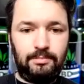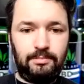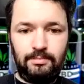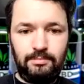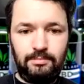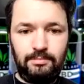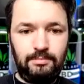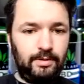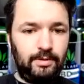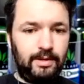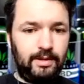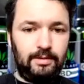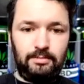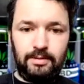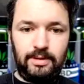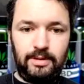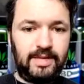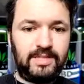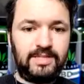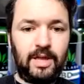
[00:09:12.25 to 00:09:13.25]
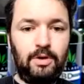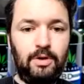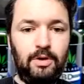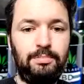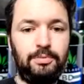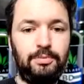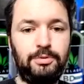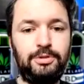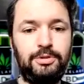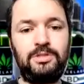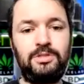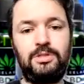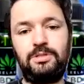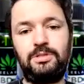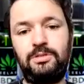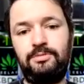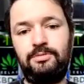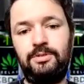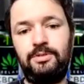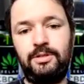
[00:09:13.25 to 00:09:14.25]
with less outbursts and
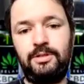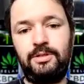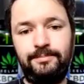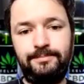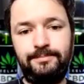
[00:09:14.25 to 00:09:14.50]
stuff like that.